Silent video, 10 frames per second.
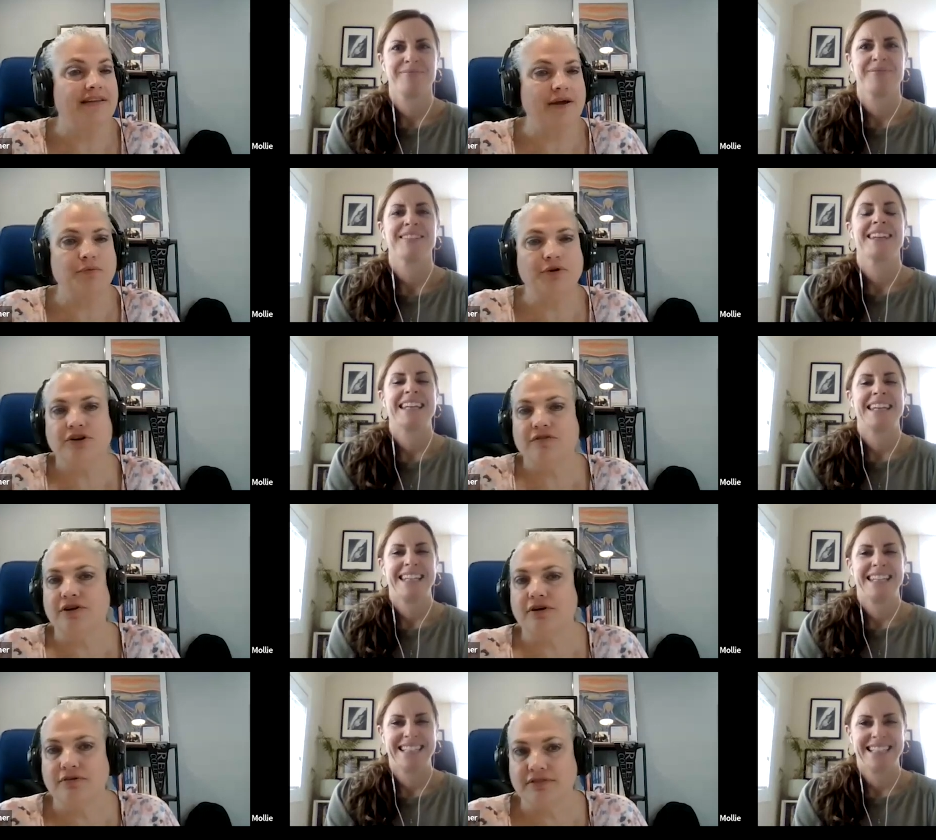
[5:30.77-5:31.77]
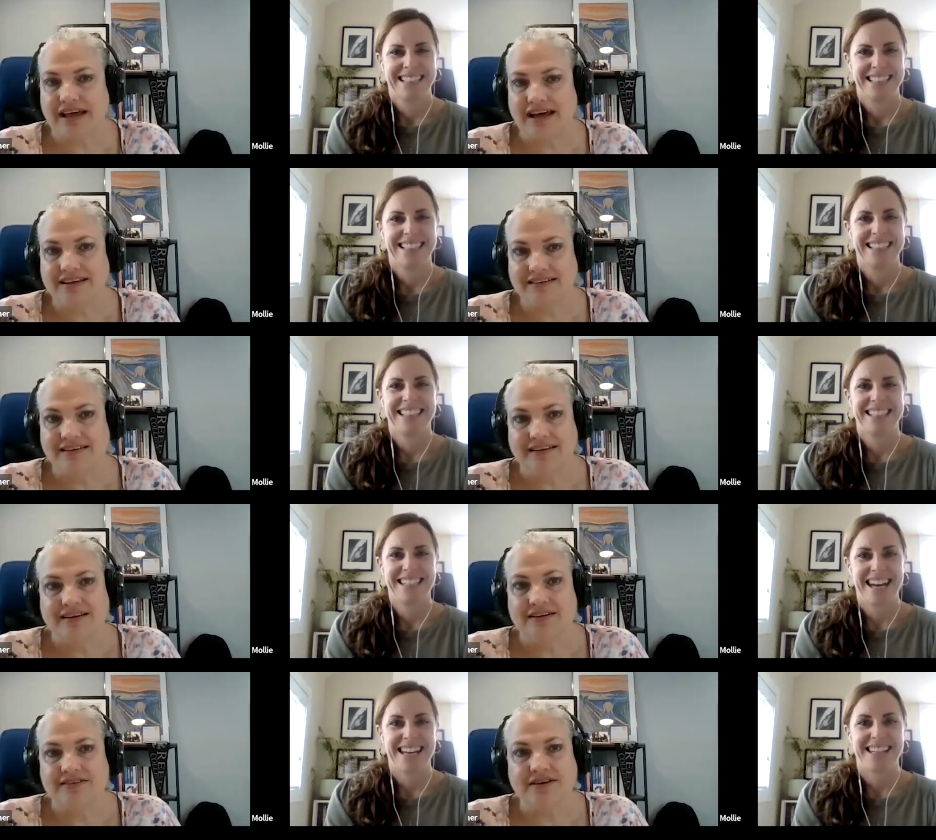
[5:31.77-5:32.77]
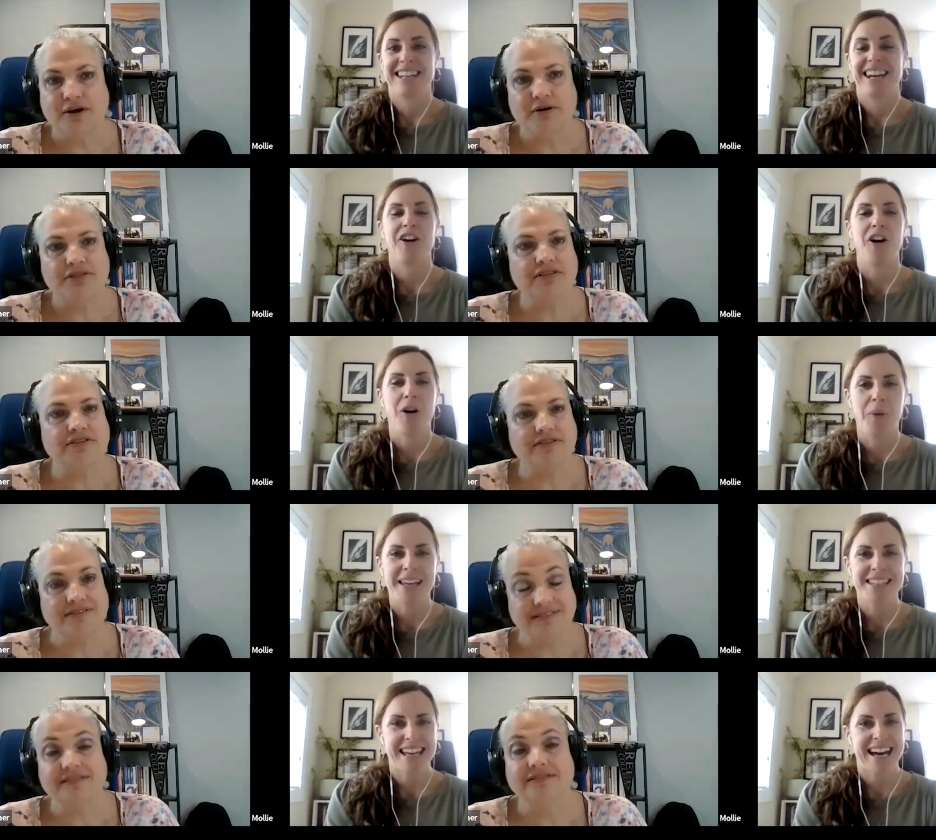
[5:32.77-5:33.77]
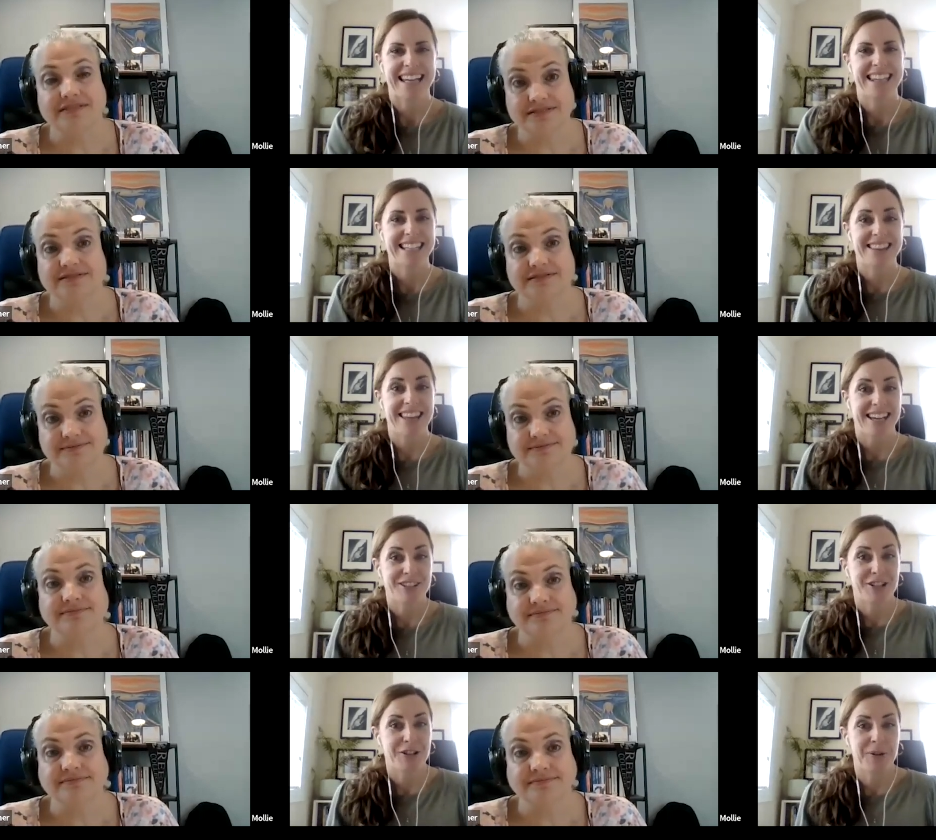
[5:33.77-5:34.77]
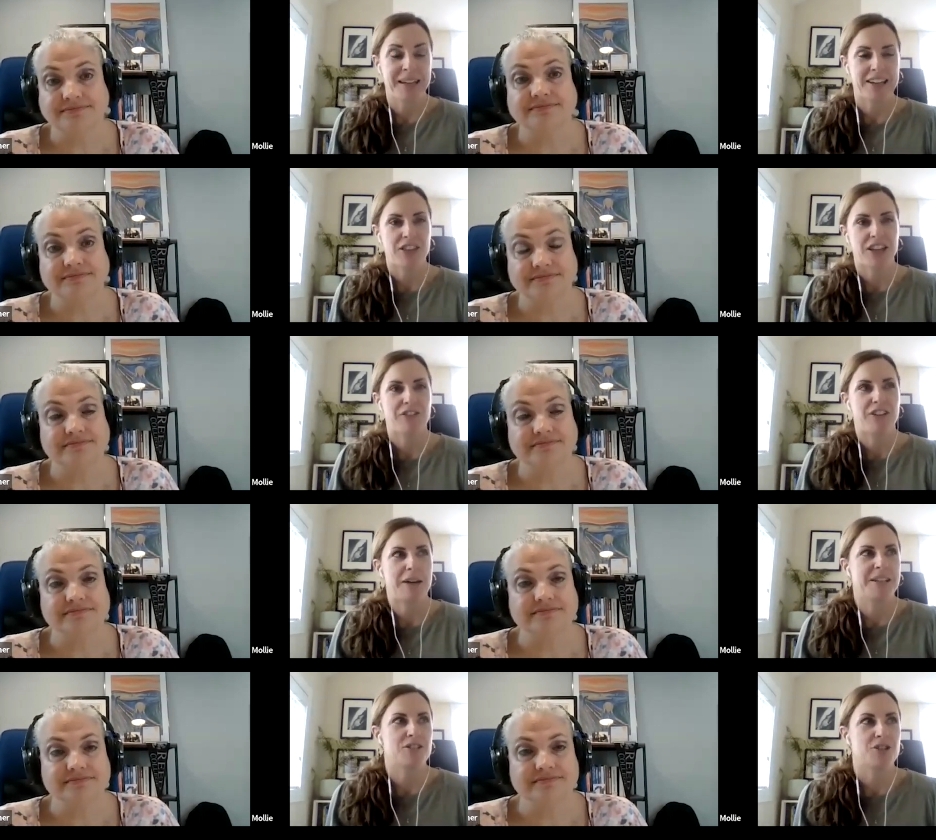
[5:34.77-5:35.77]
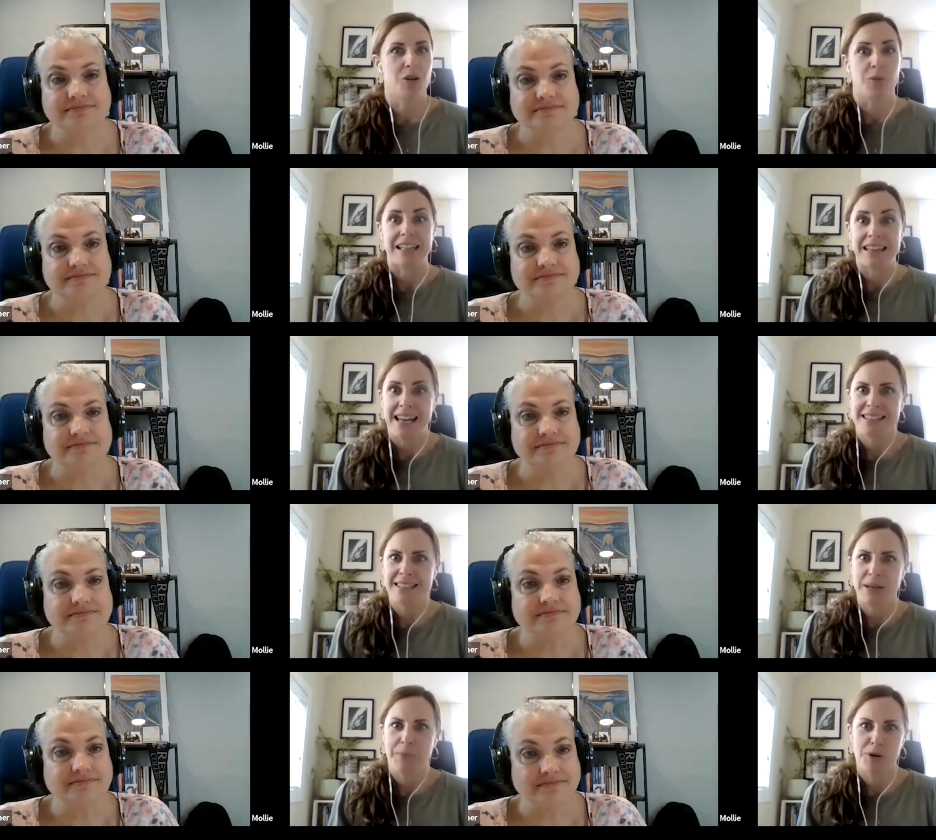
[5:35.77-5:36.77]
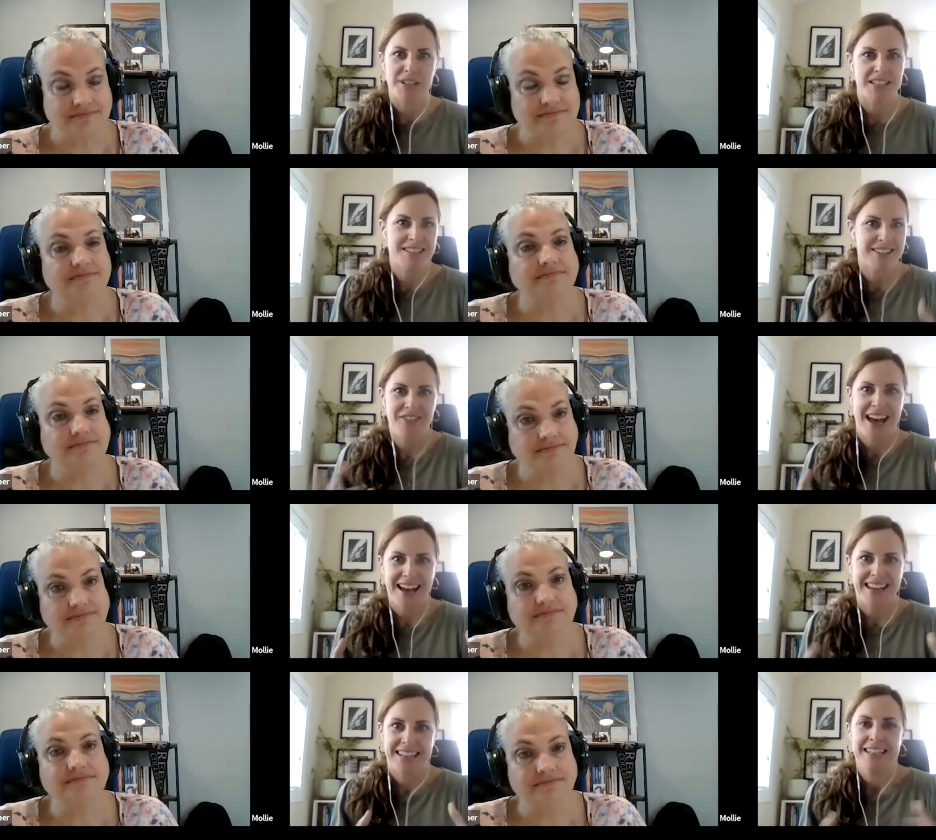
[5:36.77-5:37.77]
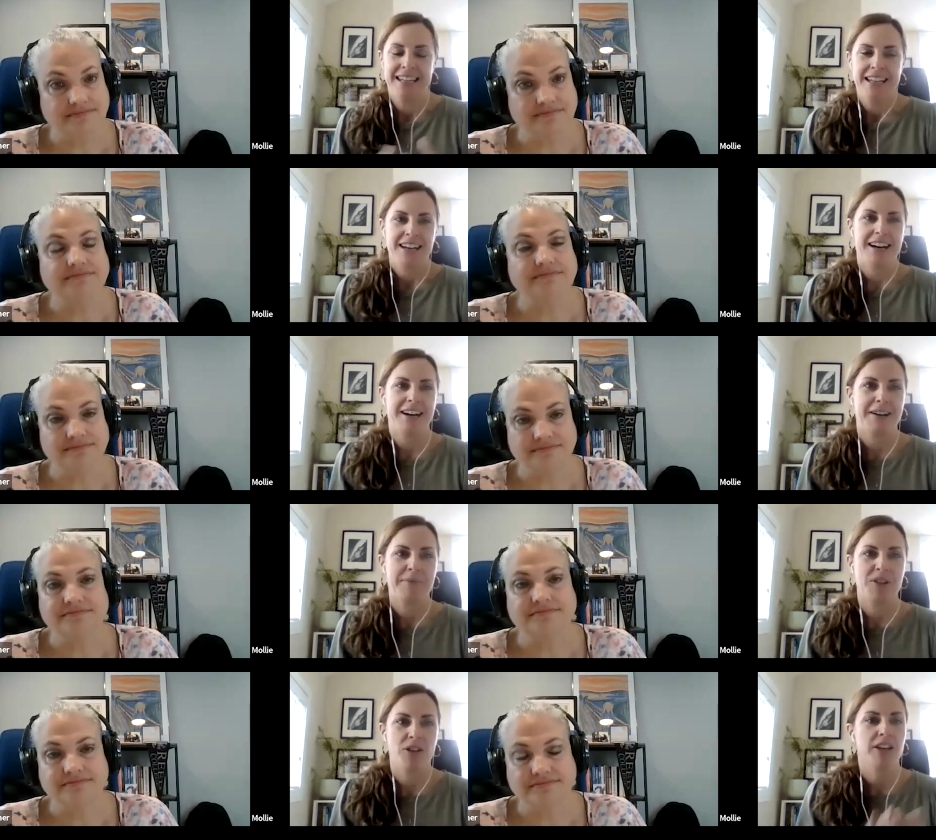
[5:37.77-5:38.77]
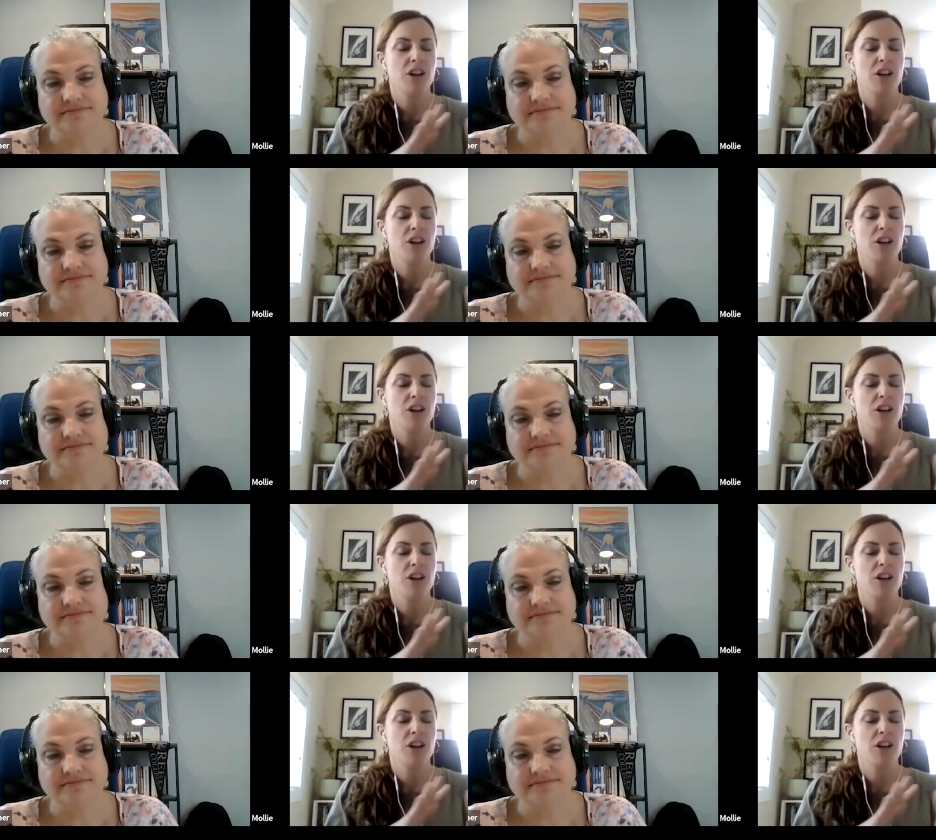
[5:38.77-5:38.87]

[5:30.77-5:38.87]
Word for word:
Speaker 1: they wouldn't have known that. Yeah. So, so I
Speaker 2: always highlight that too. And I think families don't realize the importance of mm-hmm. that. Um, they're like,